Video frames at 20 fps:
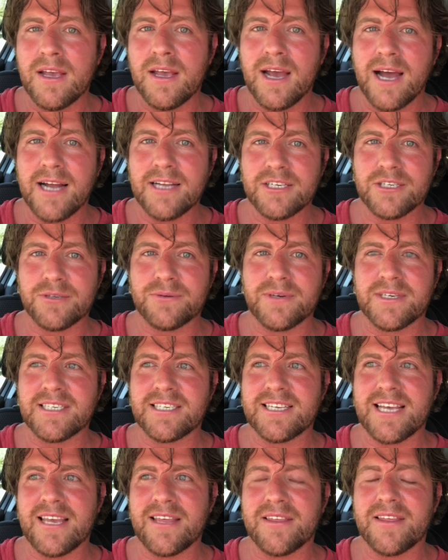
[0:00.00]
I just want to
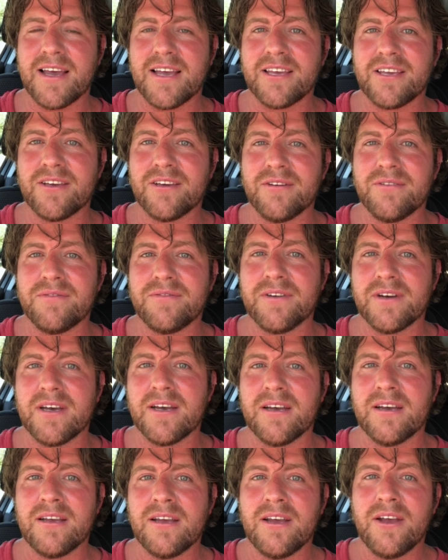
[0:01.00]
say thank you
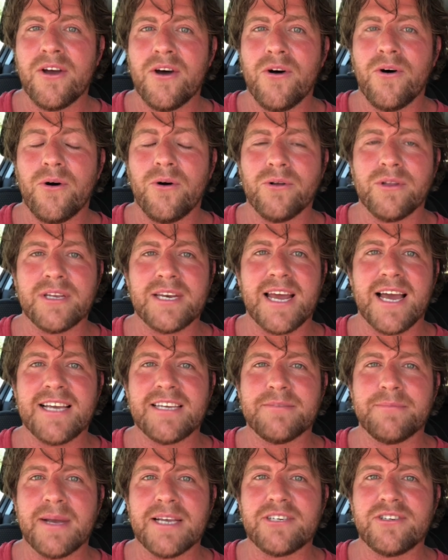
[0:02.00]
for all the
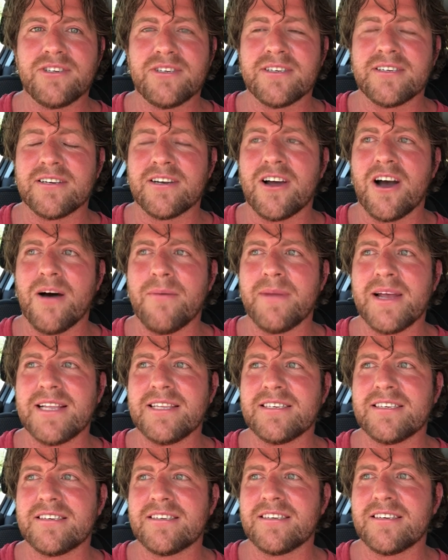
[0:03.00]
nice messages and
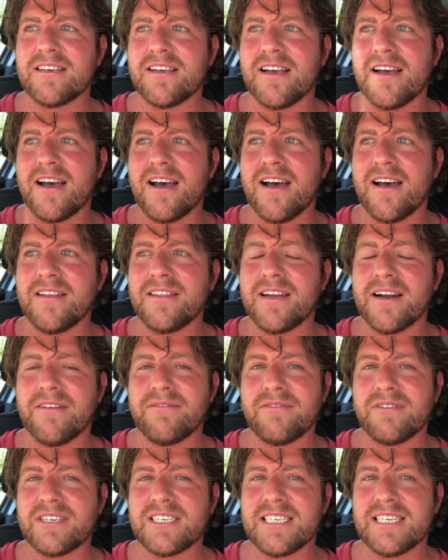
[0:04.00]
comments uh, that
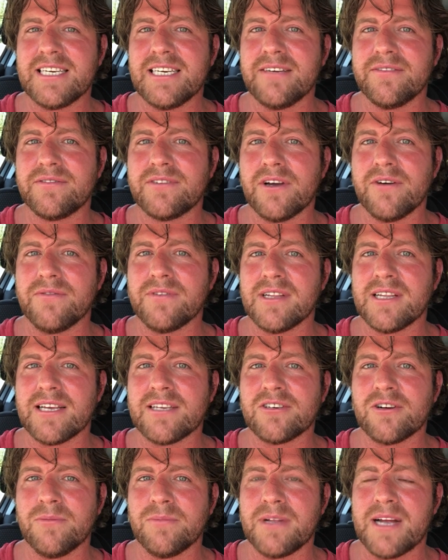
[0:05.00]
I've received over the
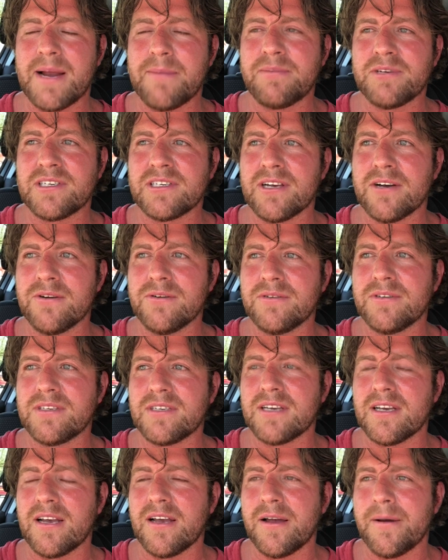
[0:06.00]
last couple of
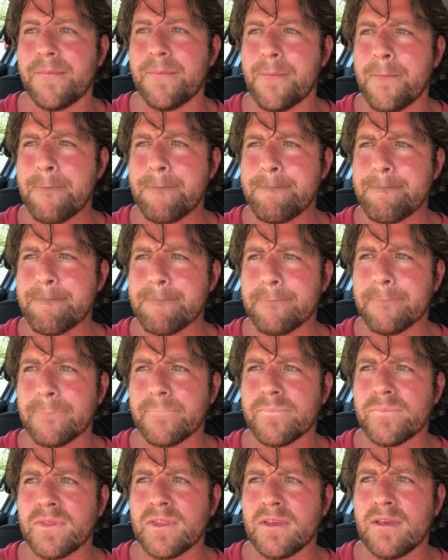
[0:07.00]
episodes. Um,
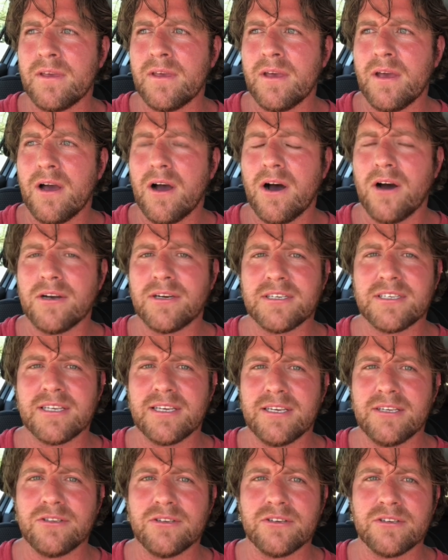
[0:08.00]

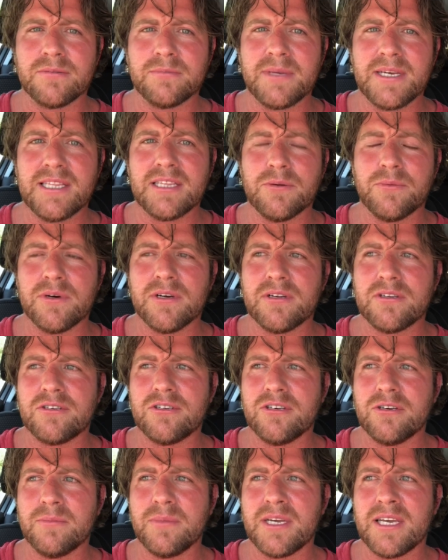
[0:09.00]
honestly, it does mean the world
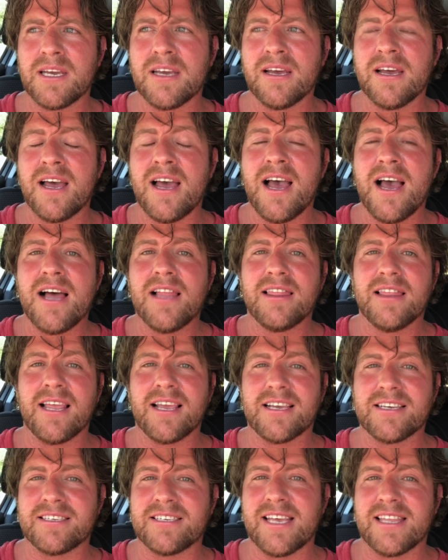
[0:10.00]
to me.
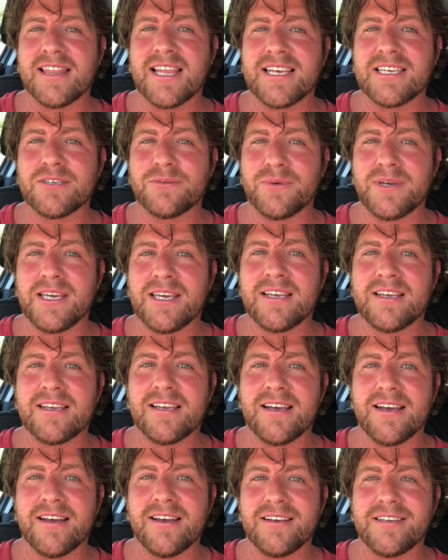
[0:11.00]
Like I said last week,
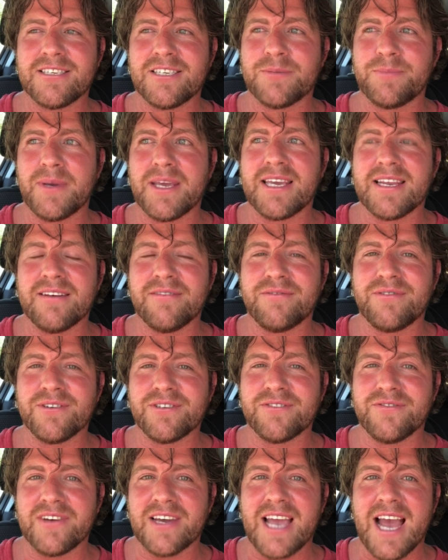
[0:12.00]
uh, speaking in
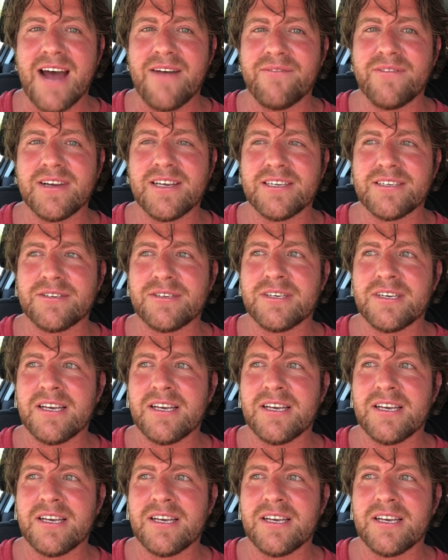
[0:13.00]
front of a camera is